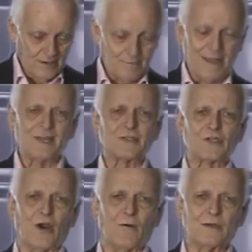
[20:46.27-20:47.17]
Man of
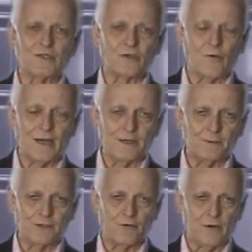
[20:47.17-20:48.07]
sorrows, acquainted
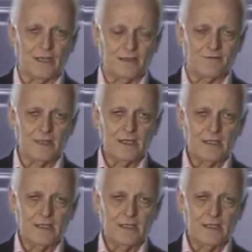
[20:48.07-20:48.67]
with grief.